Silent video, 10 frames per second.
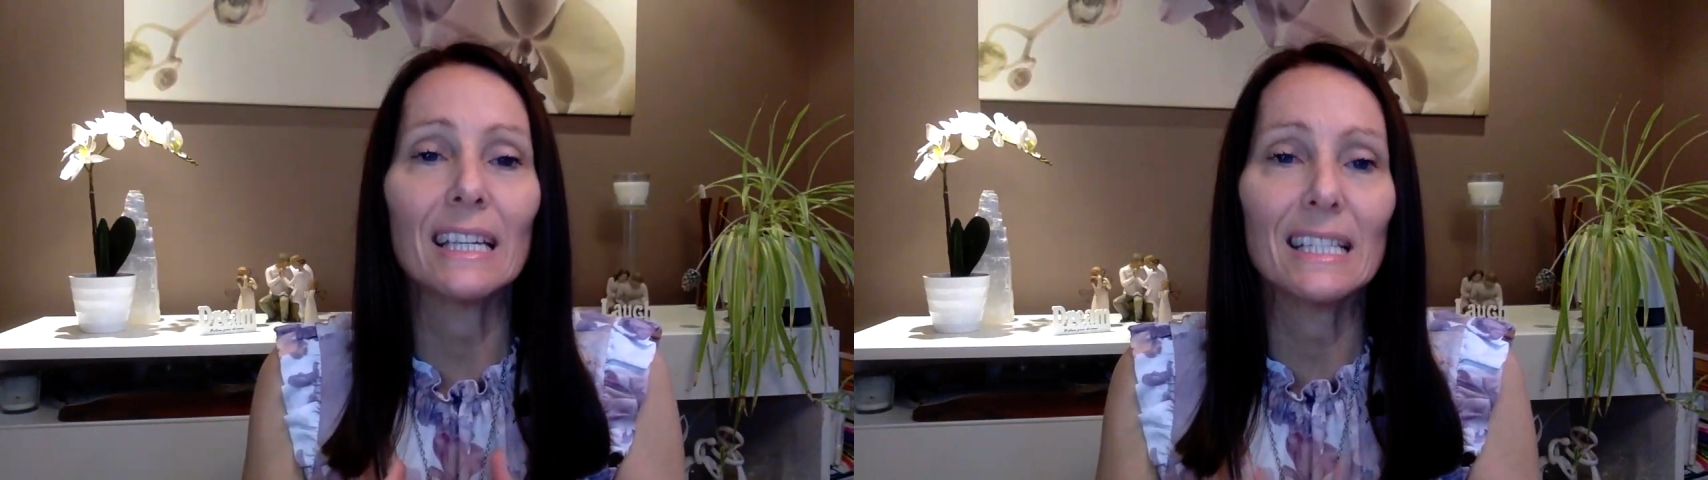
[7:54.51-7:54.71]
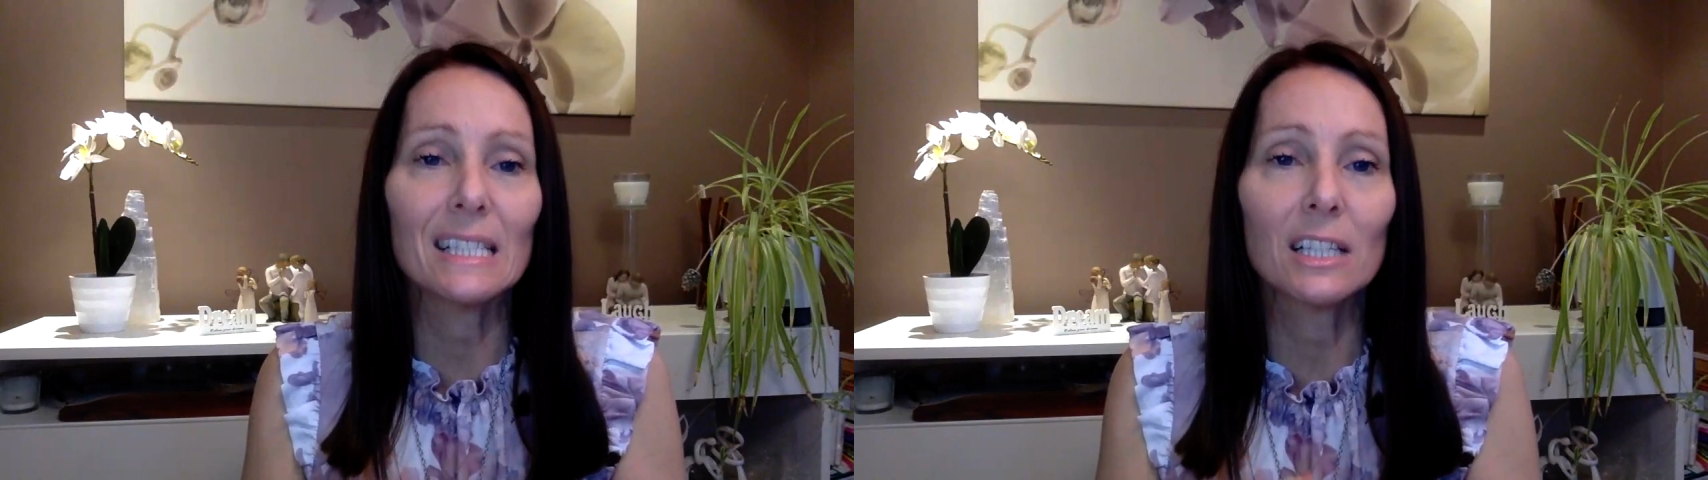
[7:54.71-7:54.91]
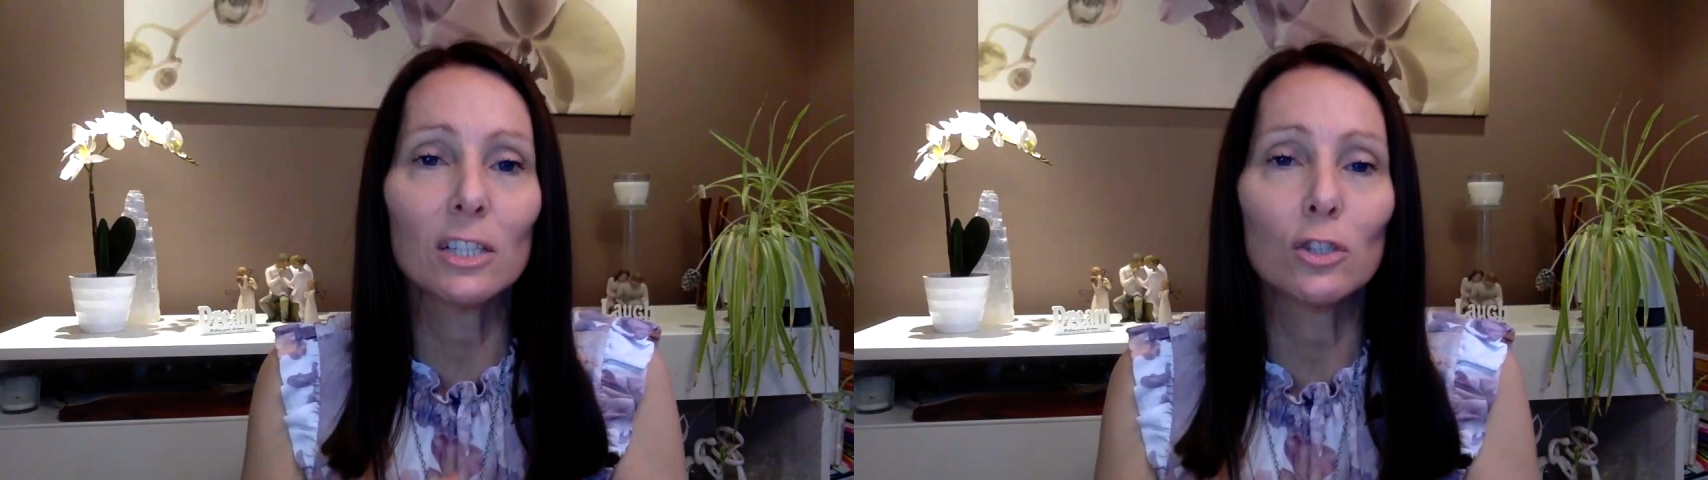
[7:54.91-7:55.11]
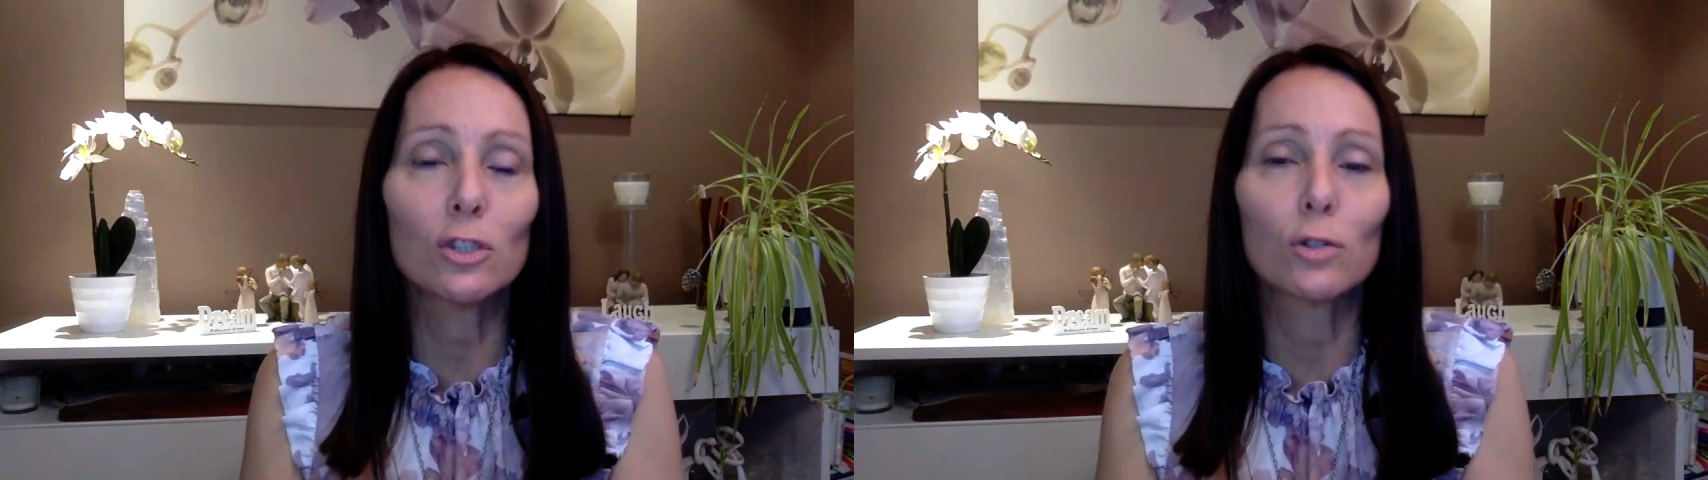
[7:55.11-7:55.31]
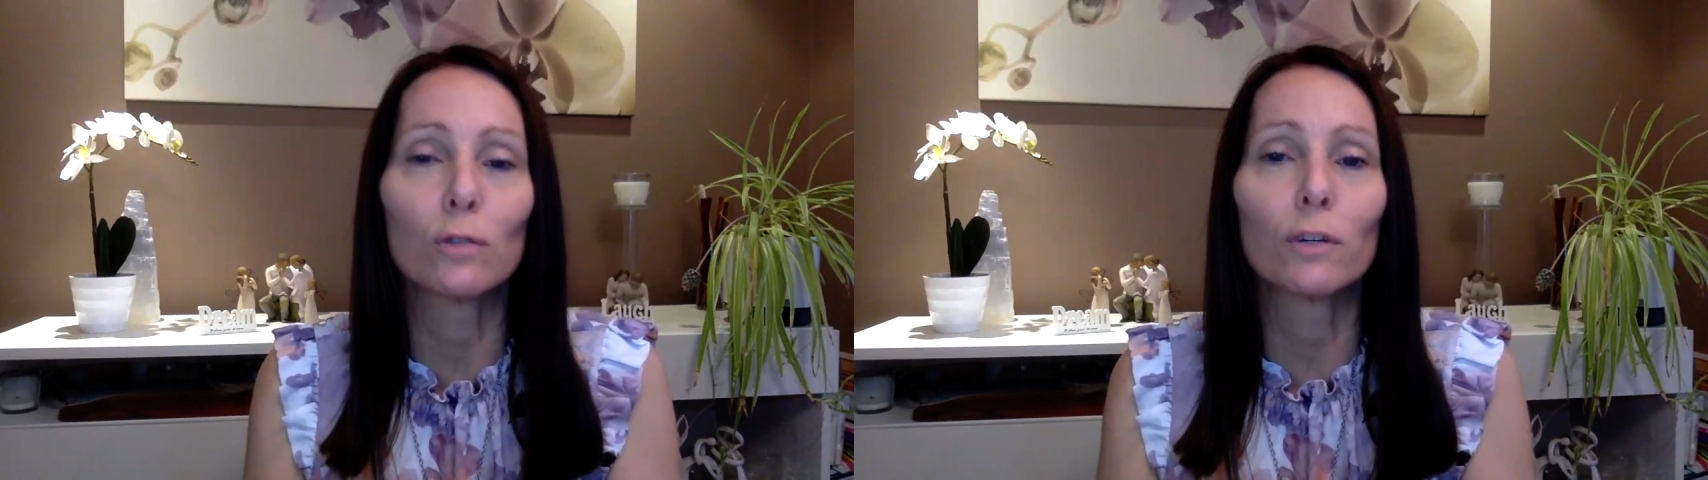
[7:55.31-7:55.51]
easily use
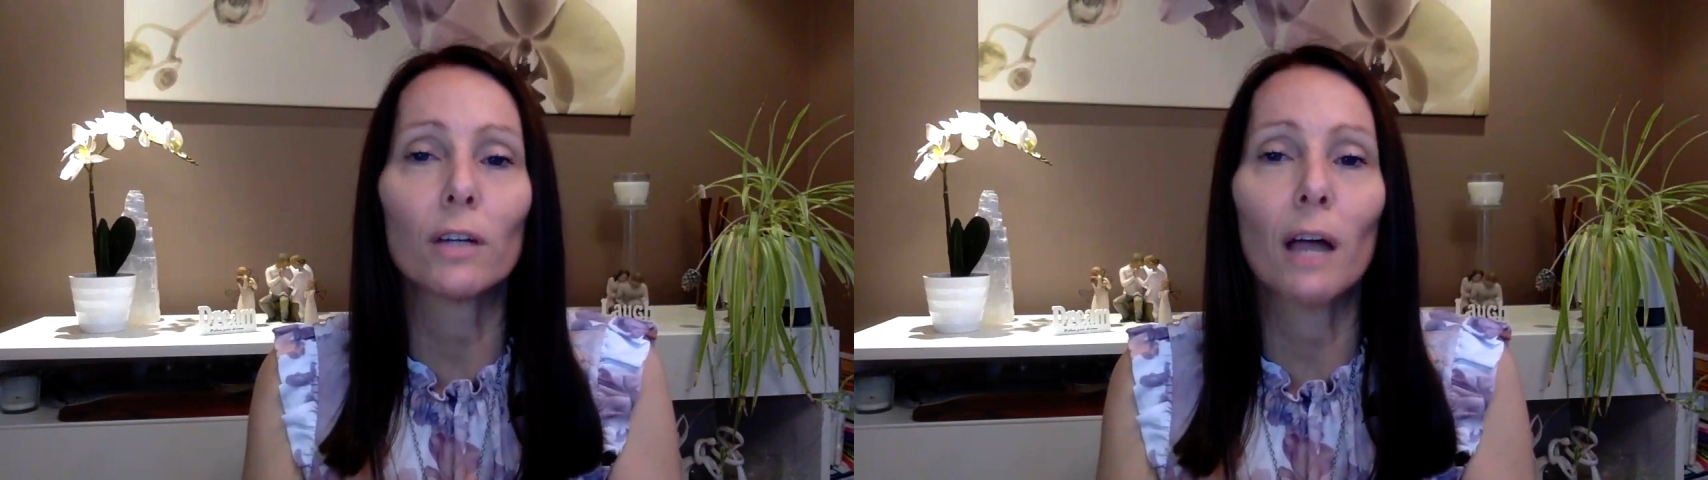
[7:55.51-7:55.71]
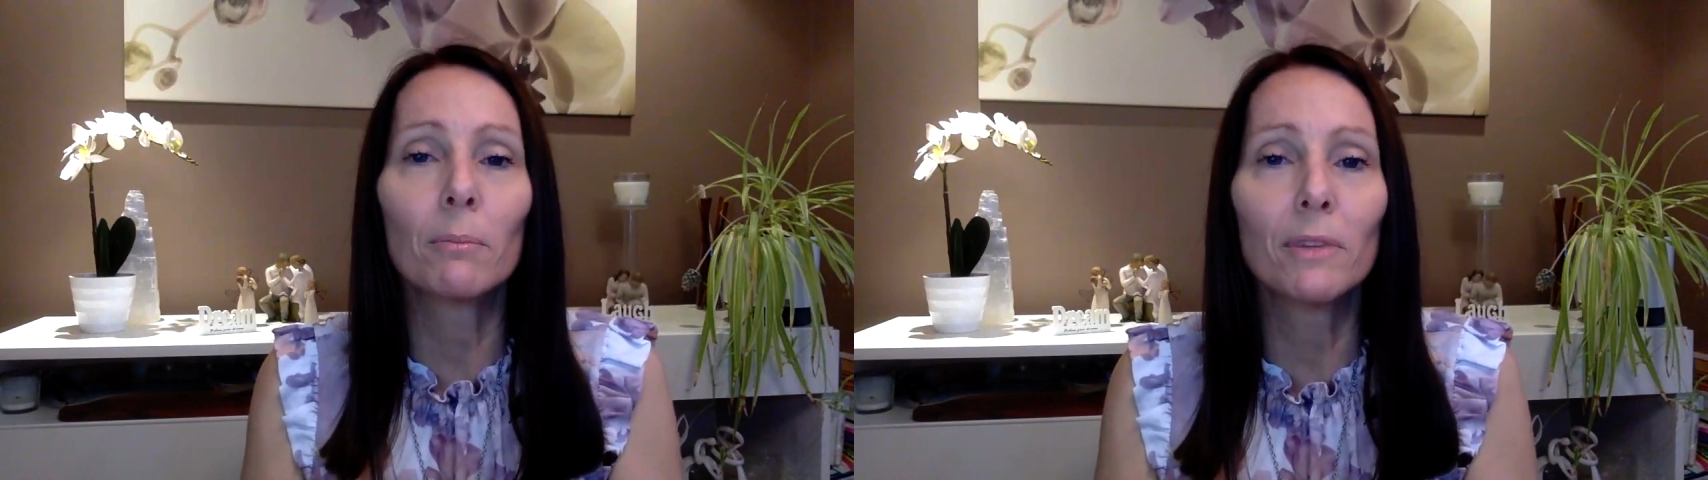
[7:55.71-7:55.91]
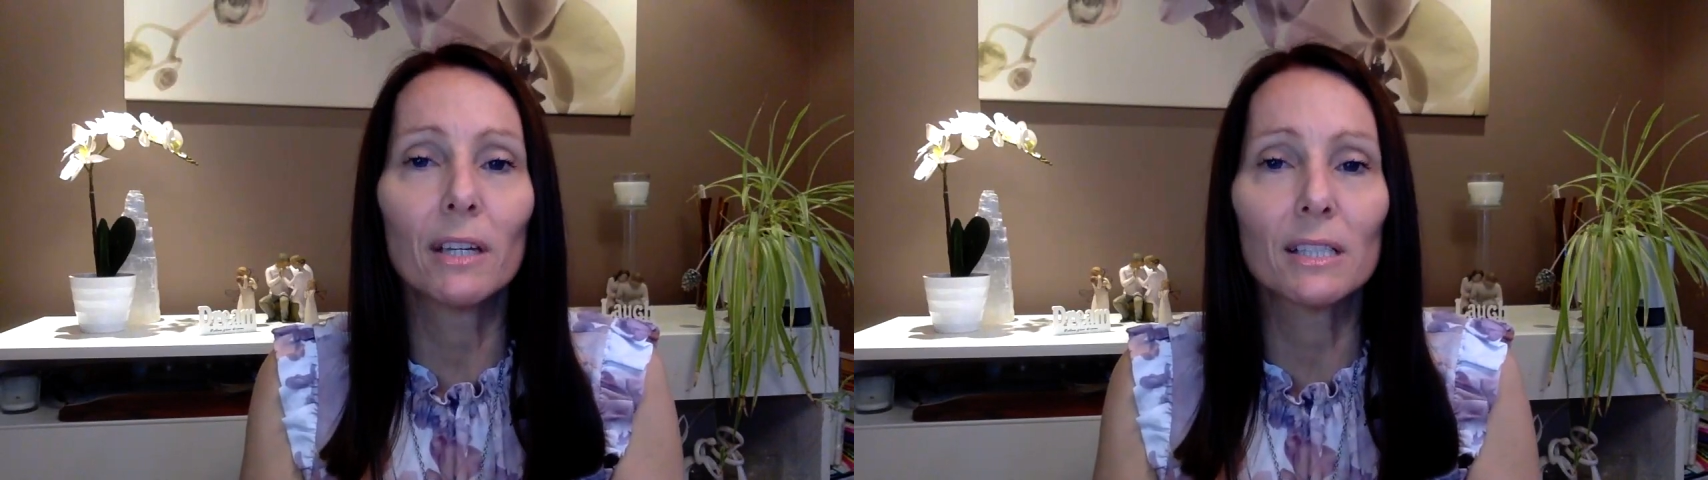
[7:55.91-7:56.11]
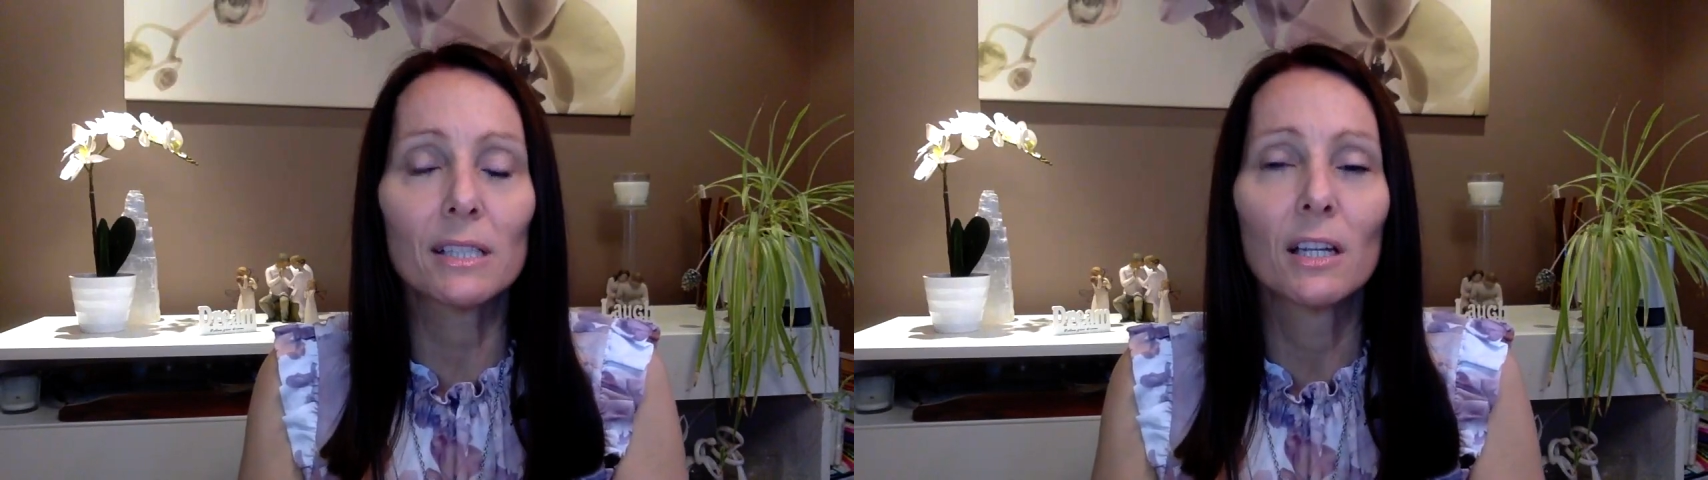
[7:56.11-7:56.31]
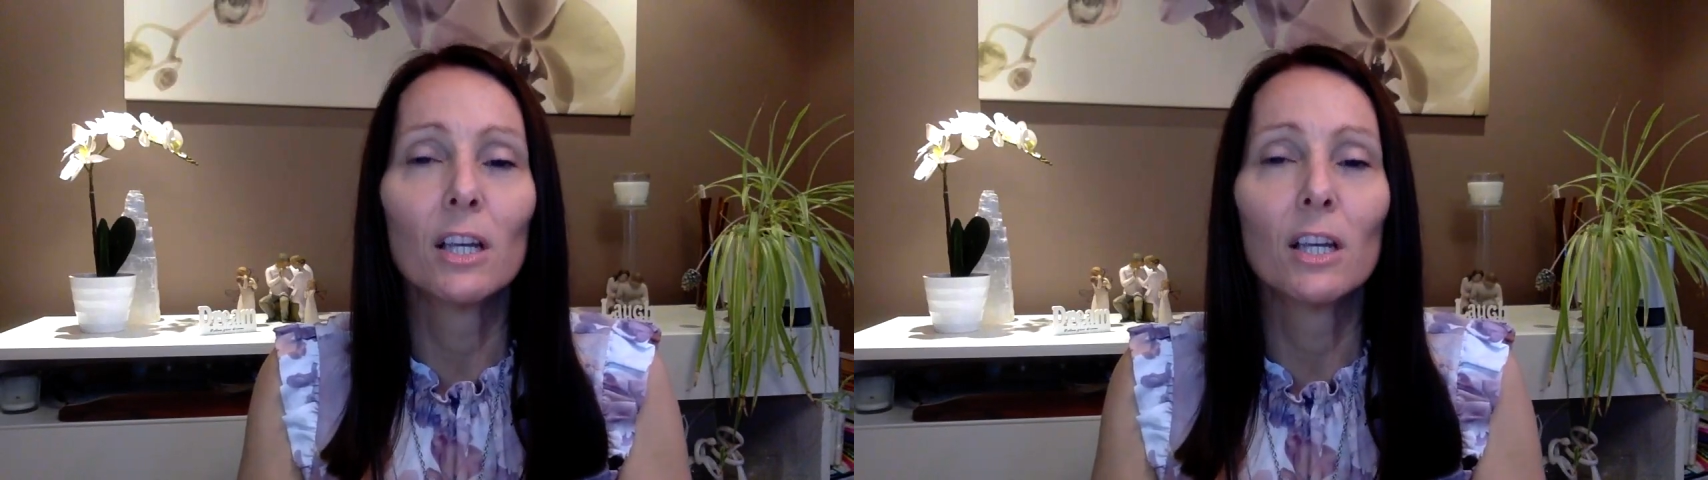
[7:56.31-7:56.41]
to overcome this